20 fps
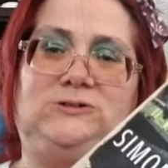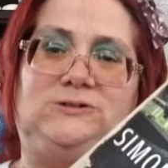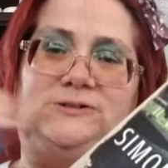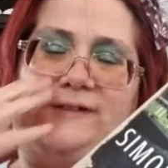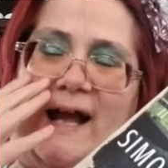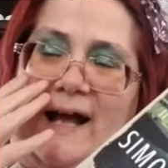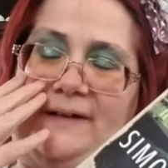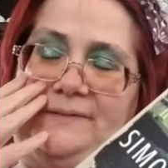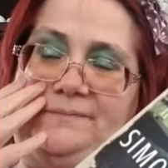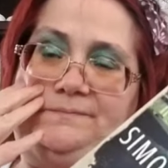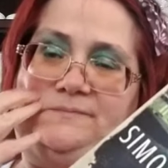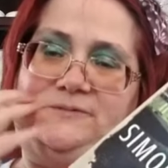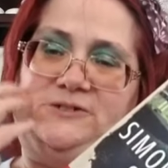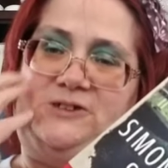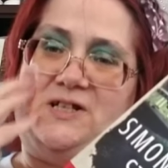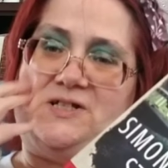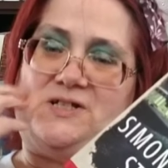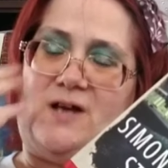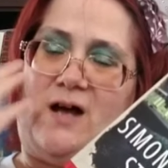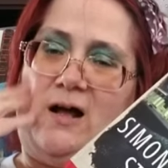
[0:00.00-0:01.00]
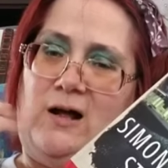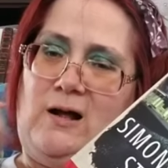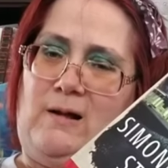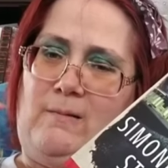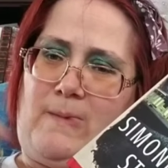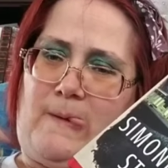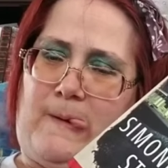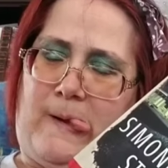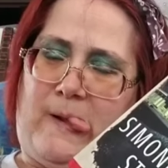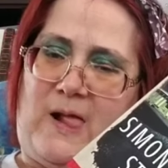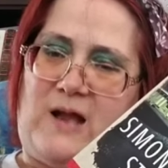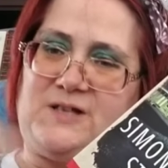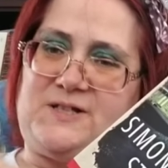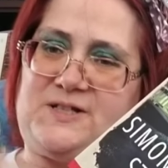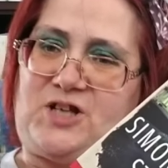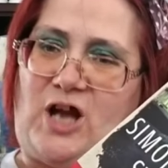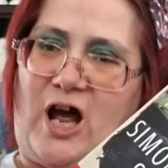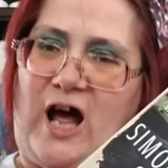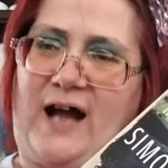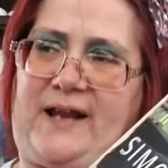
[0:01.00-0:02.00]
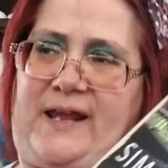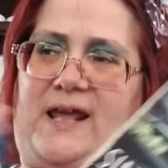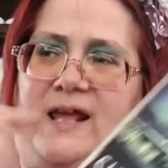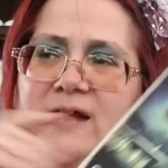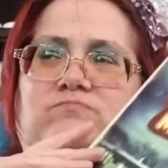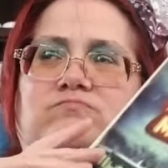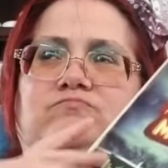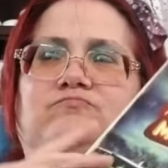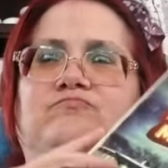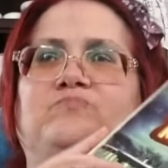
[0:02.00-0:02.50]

yeah, is um, stalking